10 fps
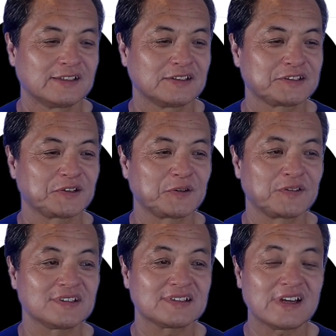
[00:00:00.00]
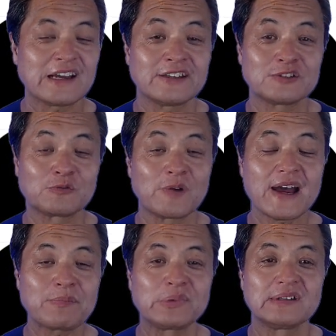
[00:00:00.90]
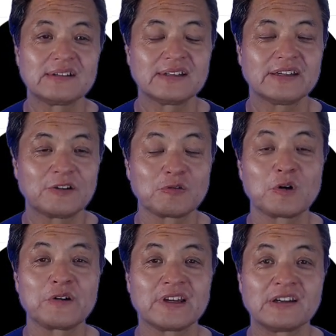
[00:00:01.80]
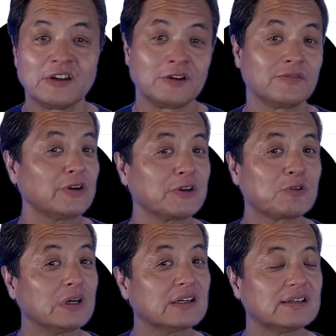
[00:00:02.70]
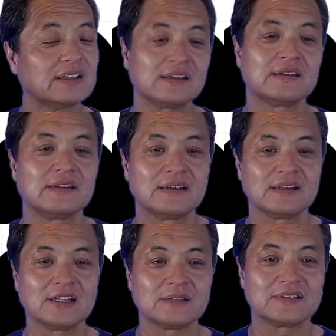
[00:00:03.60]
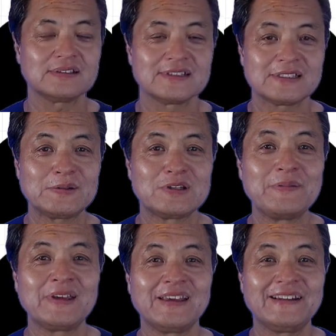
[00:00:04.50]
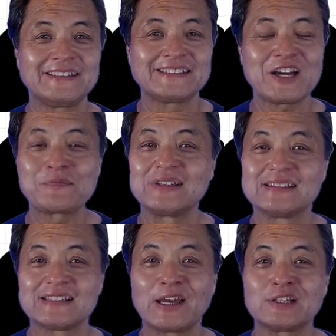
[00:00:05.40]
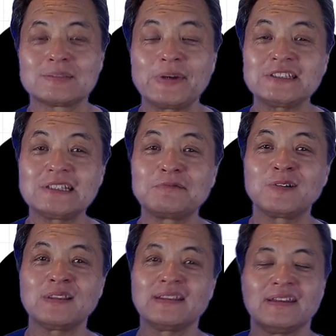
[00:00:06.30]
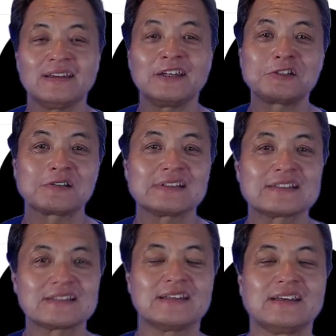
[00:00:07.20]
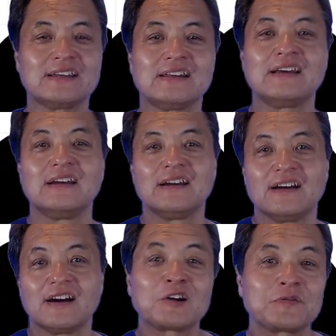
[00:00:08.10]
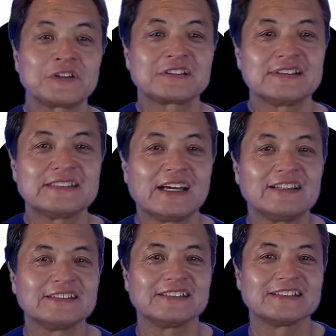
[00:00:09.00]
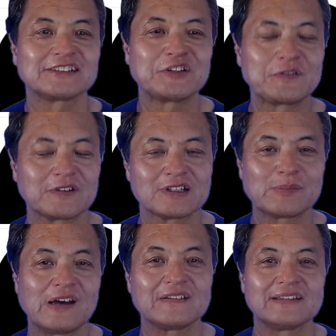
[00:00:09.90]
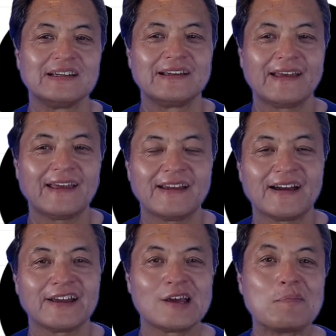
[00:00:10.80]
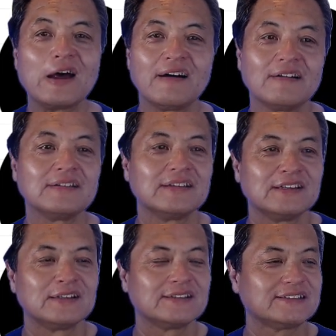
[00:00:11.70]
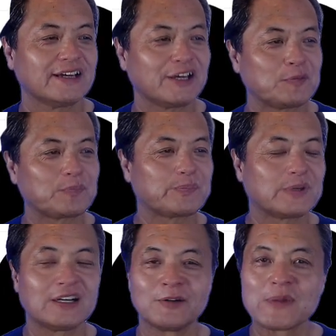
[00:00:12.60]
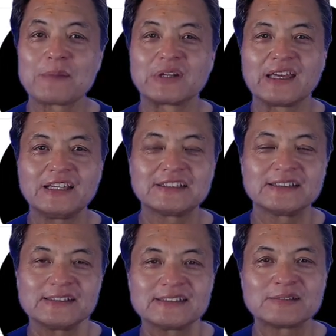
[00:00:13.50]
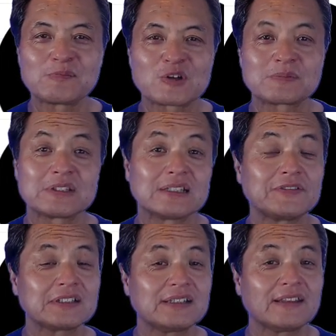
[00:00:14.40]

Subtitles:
So this stock is rapidly growing very quickly. Doesn't seem to be any stop in sight, especially with the interest in artificial intelligence. So you've heard about AI, ML type applications, and more specifically